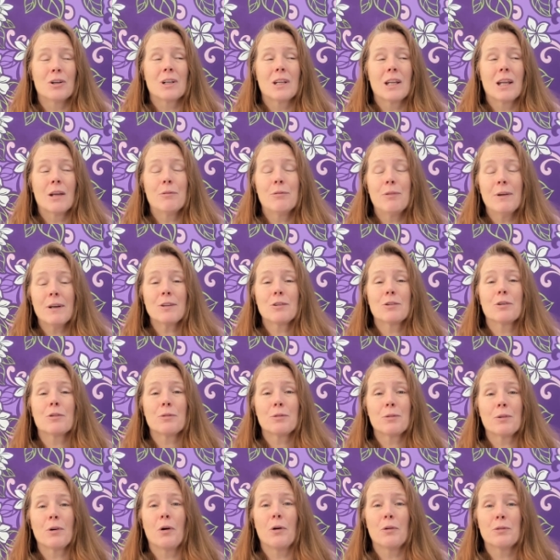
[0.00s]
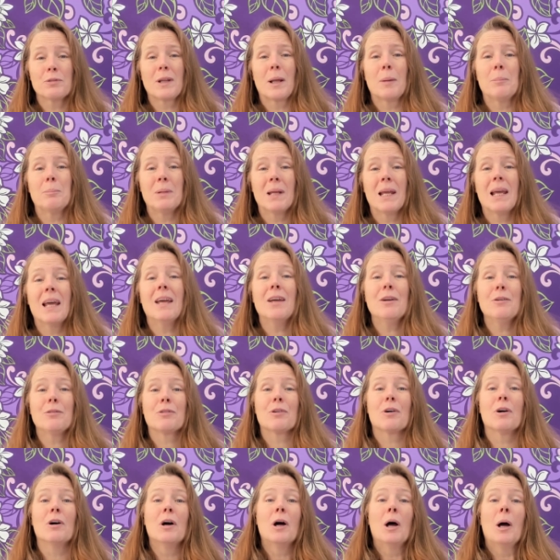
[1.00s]
or the effect of that
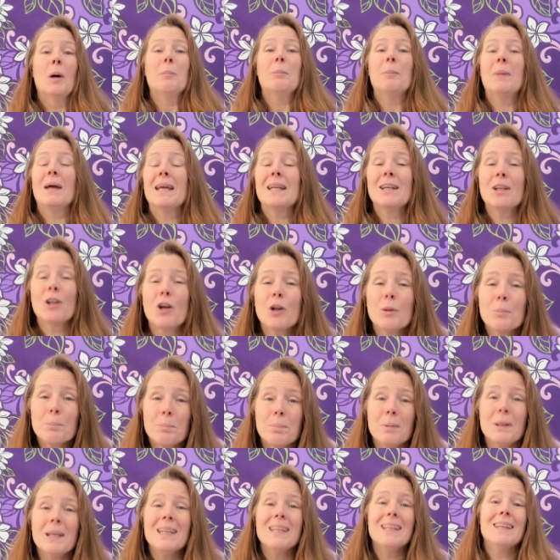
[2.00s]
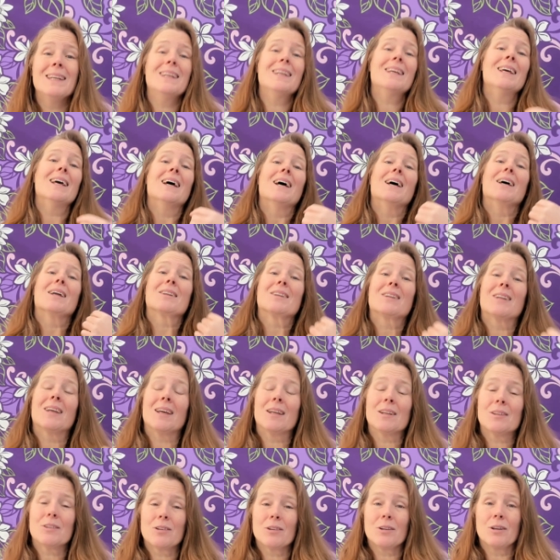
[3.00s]
behavior may not be
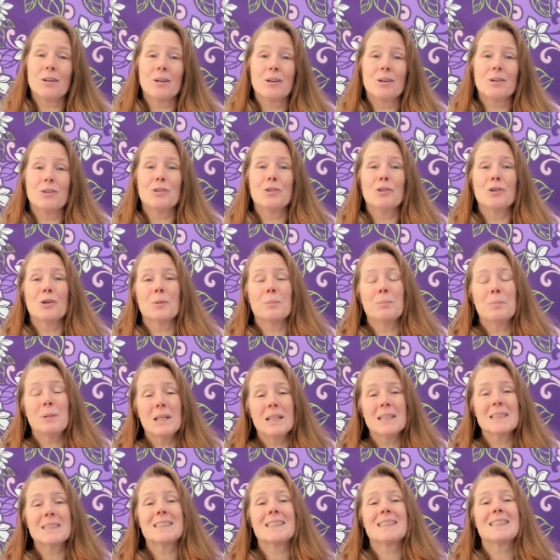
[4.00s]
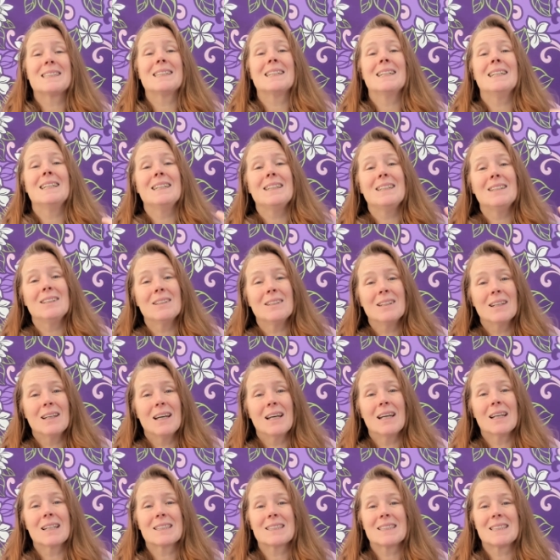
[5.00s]
that you're being seen,
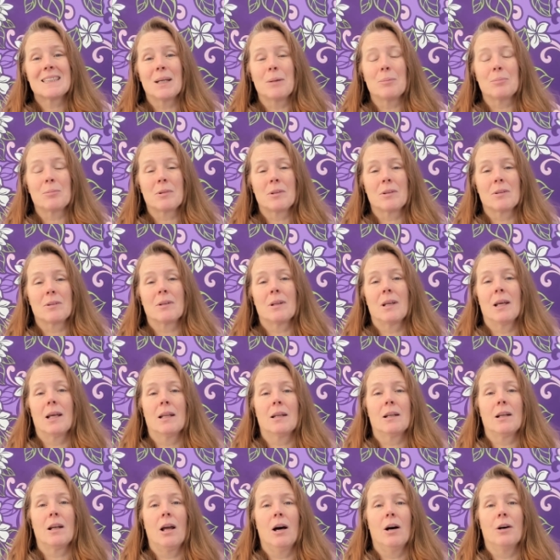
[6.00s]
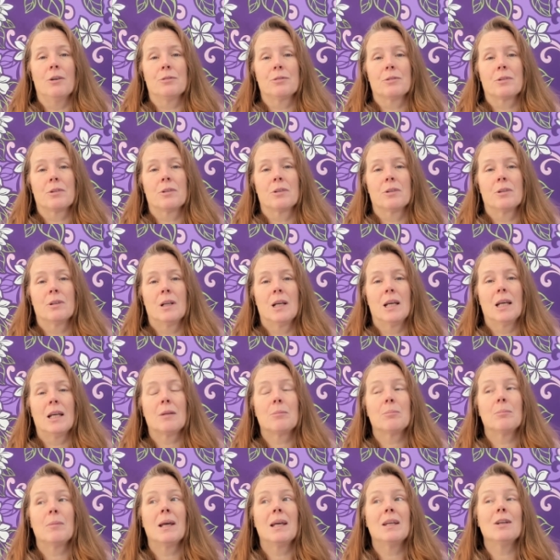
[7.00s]
accepted, and loved.
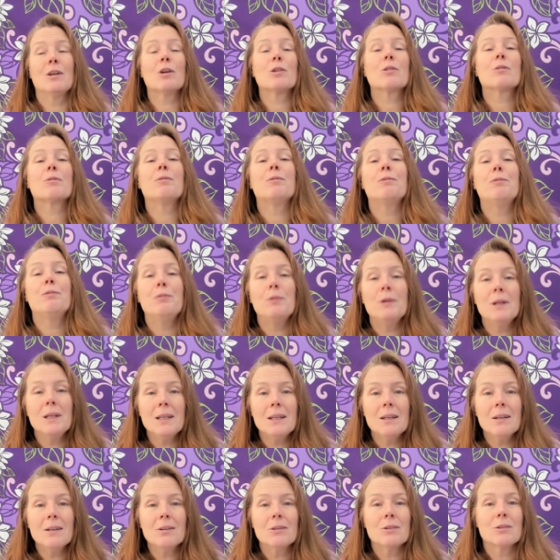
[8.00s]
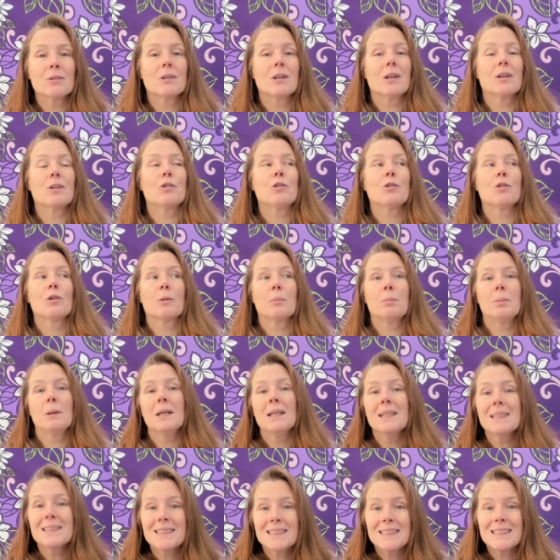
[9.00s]
It may not feel that you are
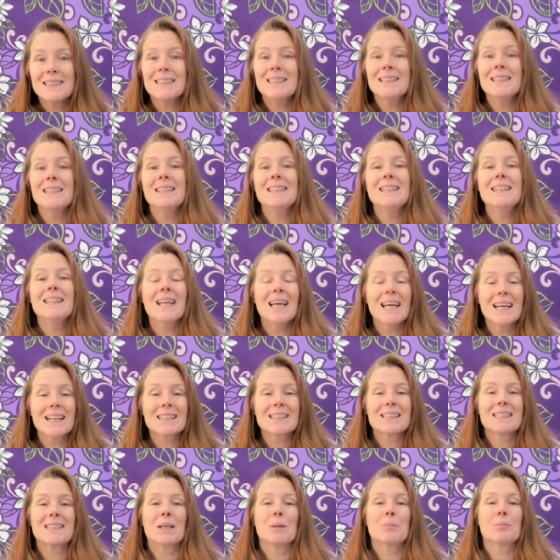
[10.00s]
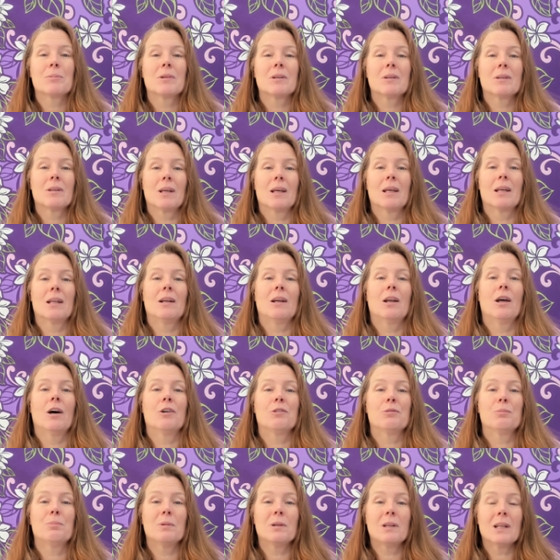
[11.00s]
being seen, accepted, and
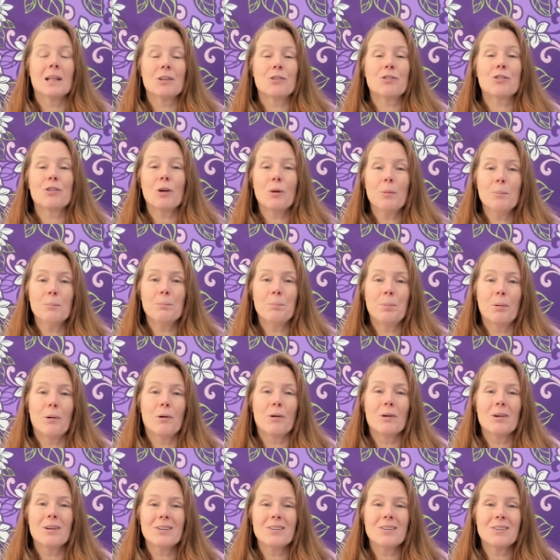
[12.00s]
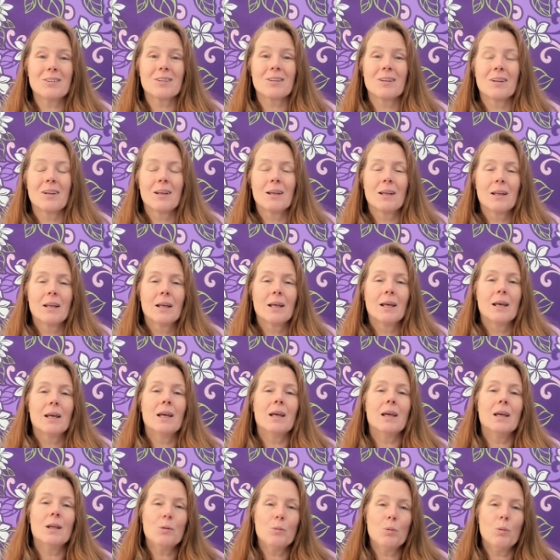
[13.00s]
loved. But at some point,
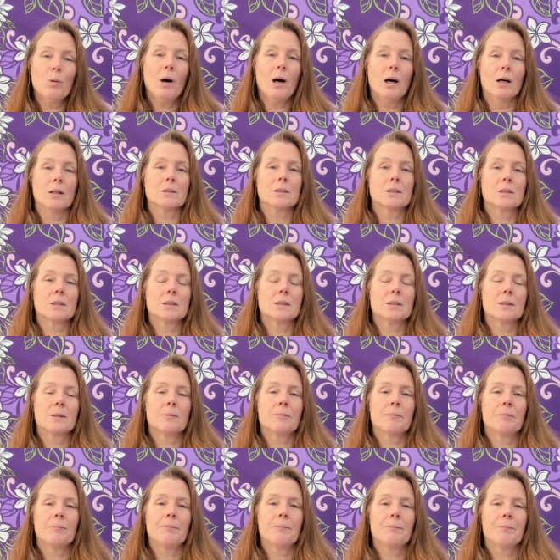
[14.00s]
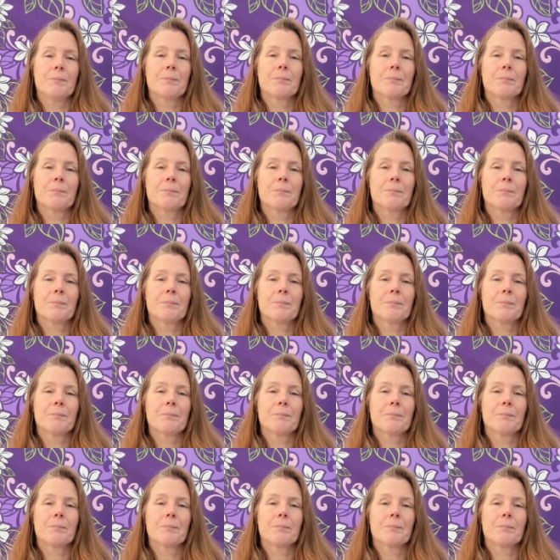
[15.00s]
it was.